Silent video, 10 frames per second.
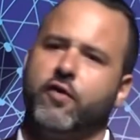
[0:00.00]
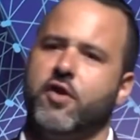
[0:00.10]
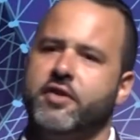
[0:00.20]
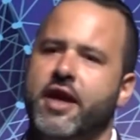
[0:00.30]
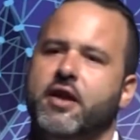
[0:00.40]
of
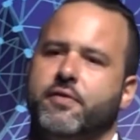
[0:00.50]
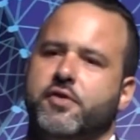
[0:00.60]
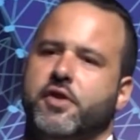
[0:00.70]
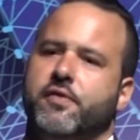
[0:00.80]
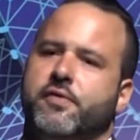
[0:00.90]
our data
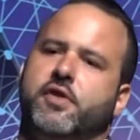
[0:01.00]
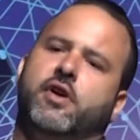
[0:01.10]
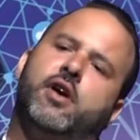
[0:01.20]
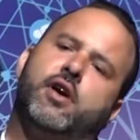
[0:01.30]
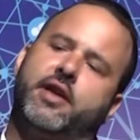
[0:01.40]
for
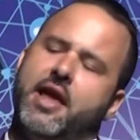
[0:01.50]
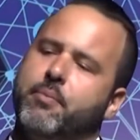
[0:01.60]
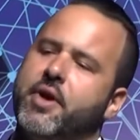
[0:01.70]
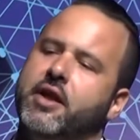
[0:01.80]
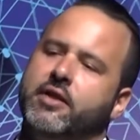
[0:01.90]
the
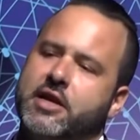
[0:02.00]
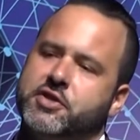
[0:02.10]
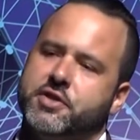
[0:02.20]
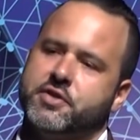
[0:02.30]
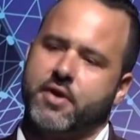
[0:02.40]
campaign
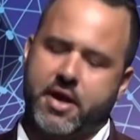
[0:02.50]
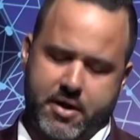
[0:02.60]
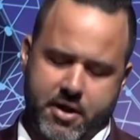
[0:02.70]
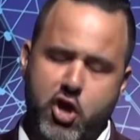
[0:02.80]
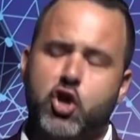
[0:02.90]
elections, right?